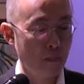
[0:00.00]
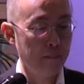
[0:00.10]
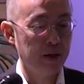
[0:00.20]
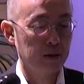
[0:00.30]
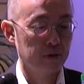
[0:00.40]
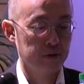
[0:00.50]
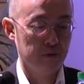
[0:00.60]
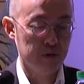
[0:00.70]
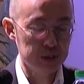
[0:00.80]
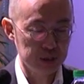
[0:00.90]
compared across
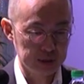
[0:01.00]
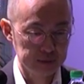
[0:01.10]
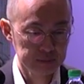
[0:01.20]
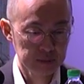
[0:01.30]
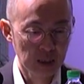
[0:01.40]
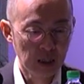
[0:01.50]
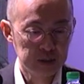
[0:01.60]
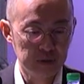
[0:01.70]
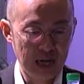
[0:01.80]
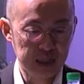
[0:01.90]
the region.
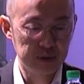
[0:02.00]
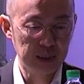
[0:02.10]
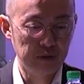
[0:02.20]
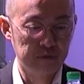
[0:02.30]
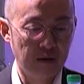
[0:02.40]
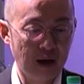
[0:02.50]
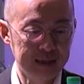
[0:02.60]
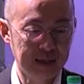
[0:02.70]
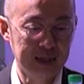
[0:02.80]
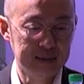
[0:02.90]
So naturally, you
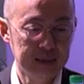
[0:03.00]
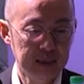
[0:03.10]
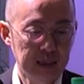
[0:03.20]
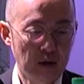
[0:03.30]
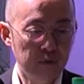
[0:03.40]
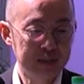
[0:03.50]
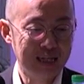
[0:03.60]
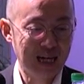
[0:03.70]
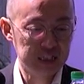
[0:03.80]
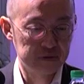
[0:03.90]
find that over the
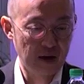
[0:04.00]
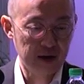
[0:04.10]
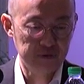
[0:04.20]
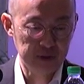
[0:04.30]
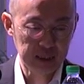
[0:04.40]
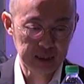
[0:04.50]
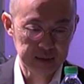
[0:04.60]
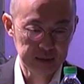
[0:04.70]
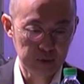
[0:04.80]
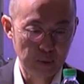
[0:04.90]
last 5
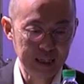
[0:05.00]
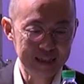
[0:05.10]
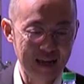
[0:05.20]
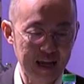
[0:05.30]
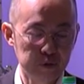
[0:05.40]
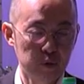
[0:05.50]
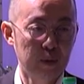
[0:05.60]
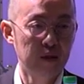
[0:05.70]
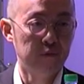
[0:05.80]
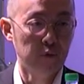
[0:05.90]
years, in 2010 to
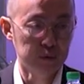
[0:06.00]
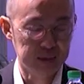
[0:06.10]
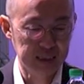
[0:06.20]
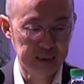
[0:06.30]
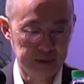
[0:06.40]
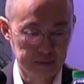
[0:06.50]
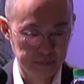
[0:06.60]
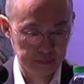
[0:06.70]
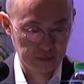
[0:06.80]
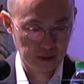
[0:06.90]

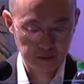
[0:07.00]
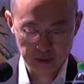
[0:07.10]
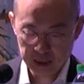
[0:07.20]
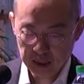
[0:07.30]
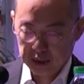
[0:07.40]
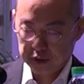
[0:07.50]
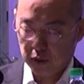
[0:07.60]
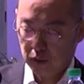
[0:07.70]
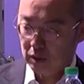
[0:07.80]
2014, right? So